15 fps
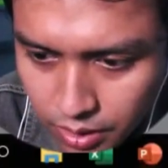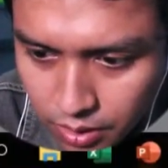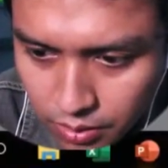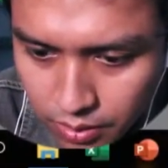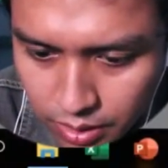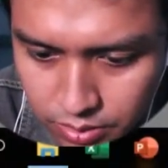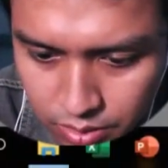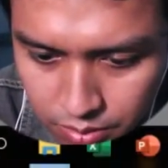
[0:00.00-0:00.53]
a
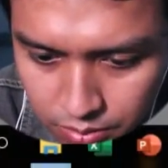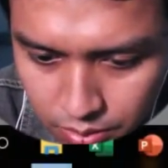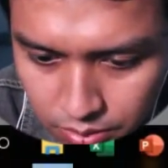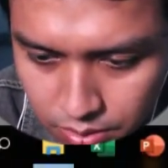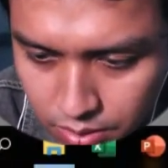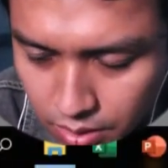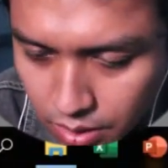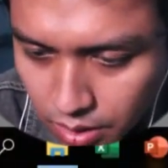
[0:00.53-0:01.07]
classroom
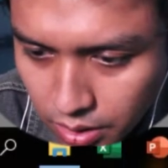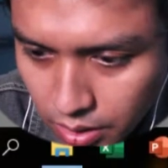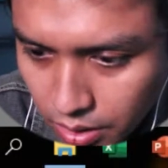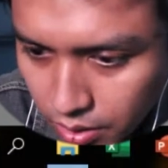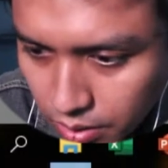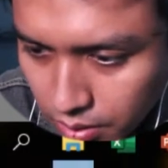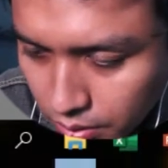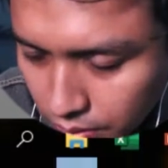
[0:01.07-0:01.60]
using
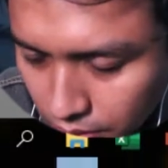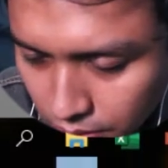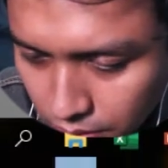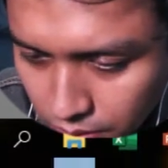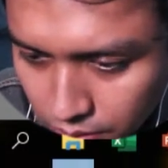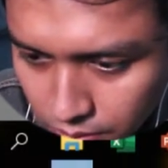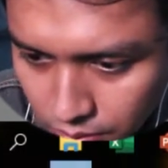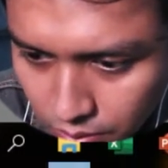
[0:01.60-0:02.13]

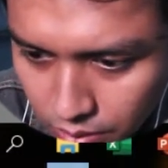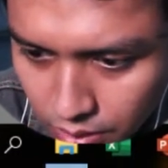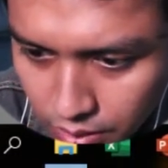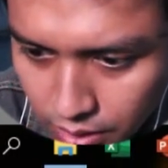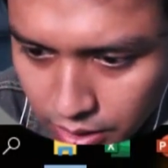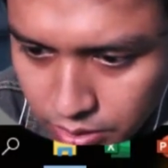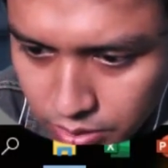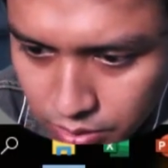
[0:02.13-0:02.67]
Google
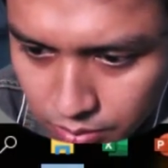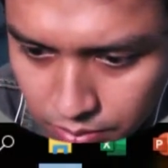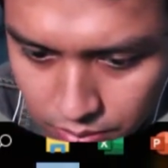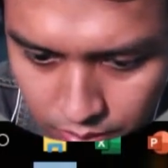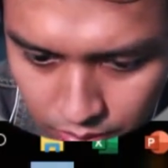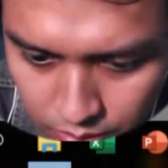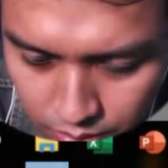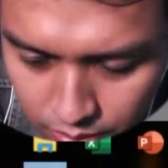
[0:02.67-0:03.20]

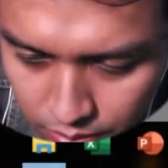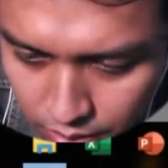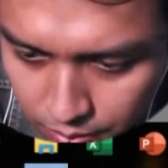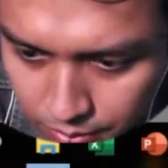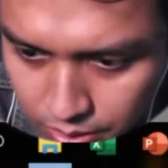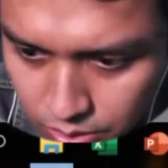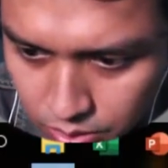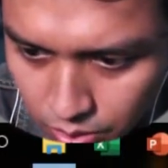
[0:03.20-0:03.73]
Classroom can
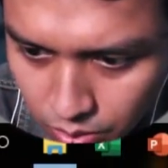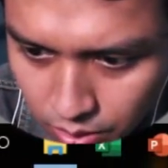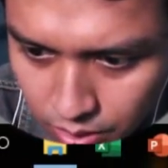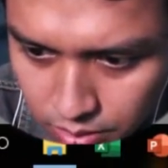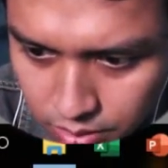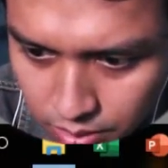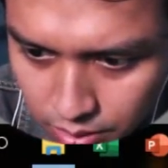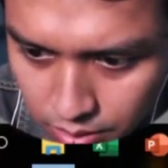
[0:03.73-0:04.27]
be so
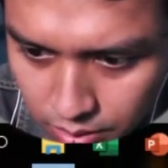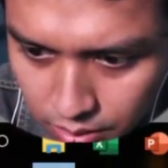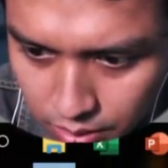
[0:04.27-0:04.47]
easy,